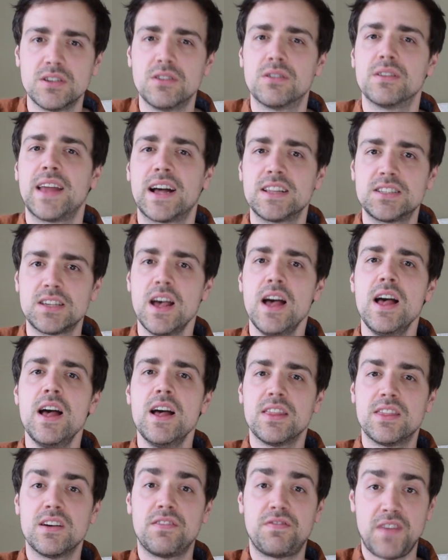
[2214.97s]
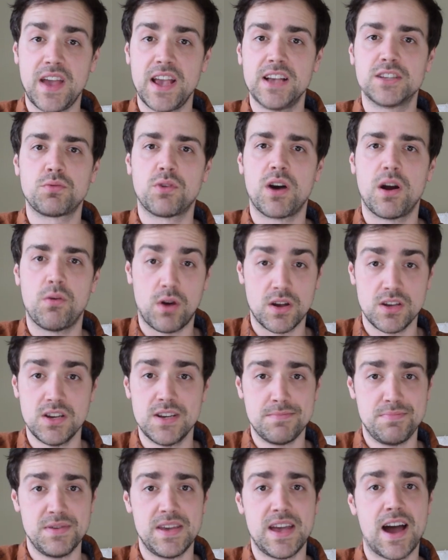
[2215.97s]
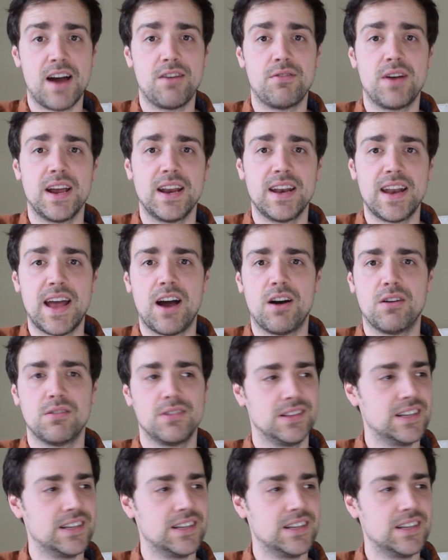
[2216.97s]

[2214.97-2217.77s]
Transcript: you know, and that's the phase where I want you to be at right now.